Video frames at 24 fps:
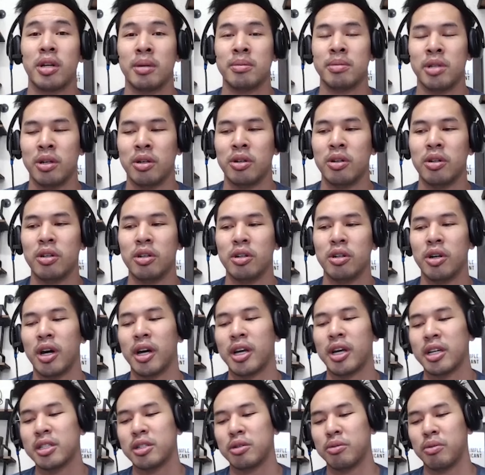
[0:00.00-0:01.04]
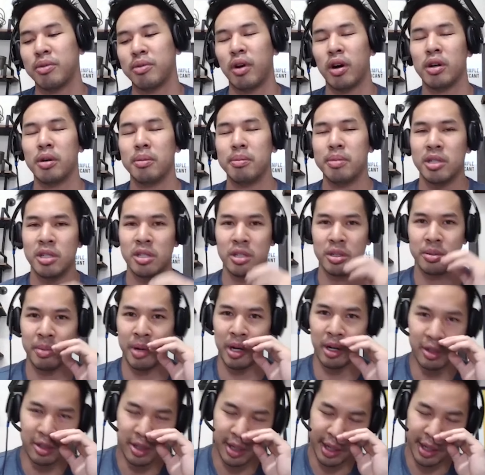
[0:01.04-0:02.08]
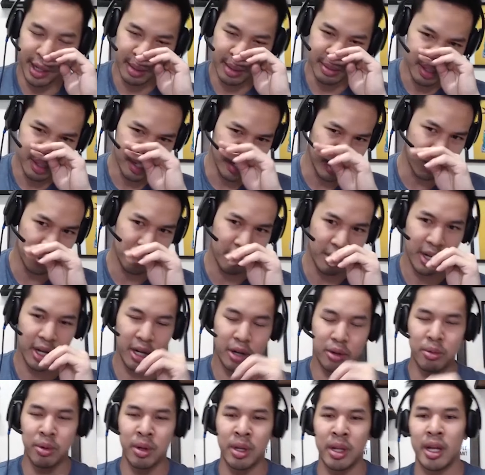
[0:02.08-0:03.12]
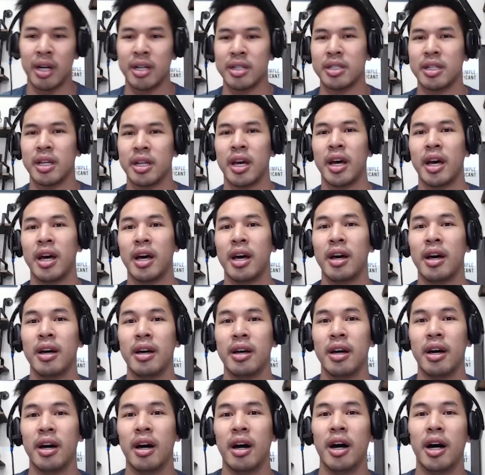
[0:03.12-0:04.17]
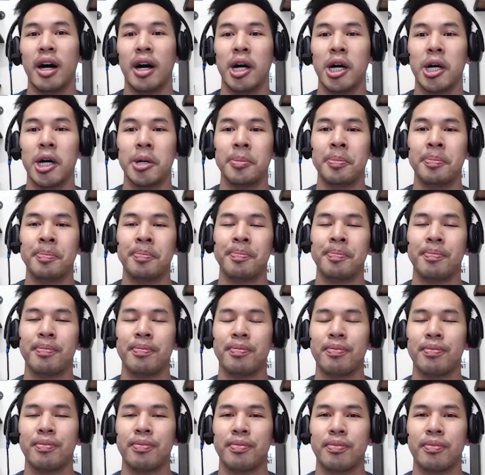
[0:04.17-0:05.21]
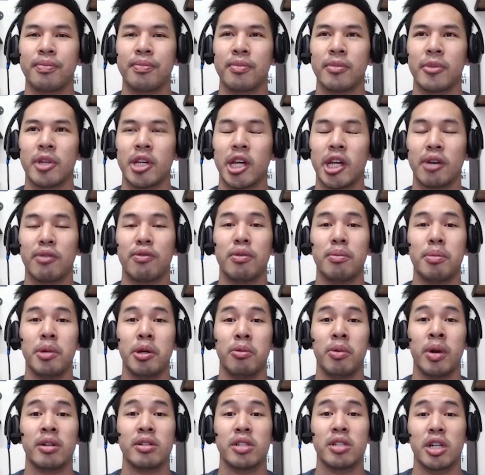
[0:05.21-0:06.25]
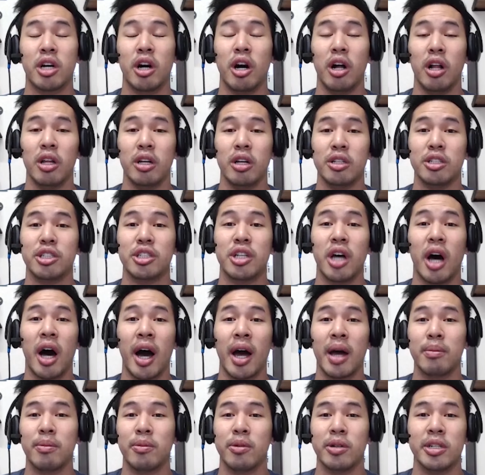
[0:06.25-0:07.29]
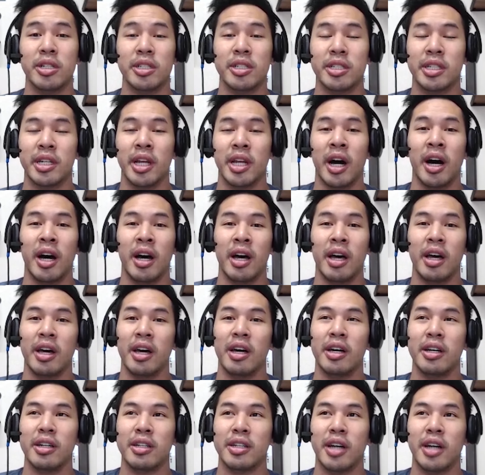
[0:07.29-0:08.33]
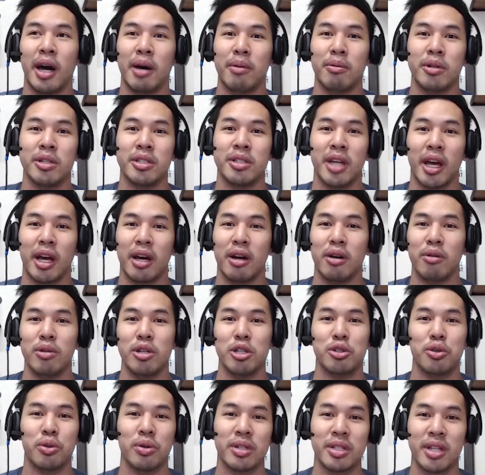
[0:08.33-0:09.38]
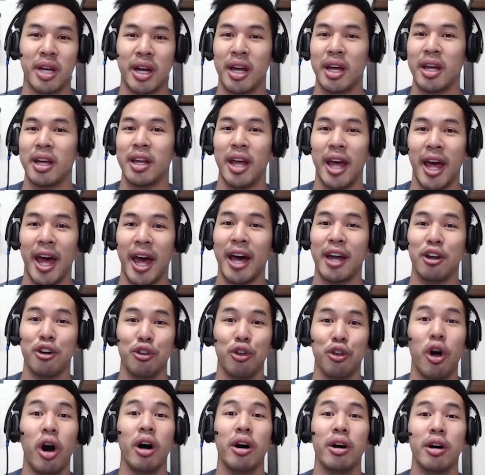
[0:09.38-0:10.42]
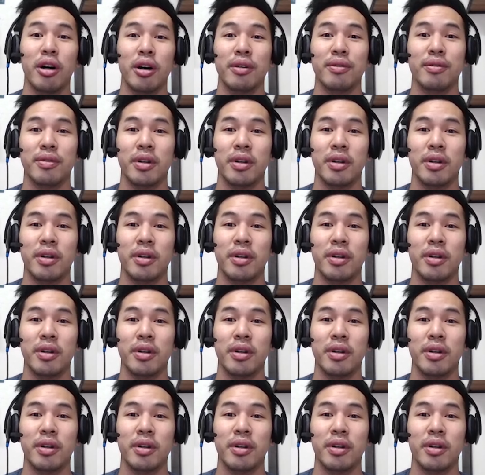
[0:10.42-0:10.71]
seller, though, I guess with other business models like Amazon, you gotta realize that, um, like for me when I was in college, time was not uh, time was like a resource I had a lot of.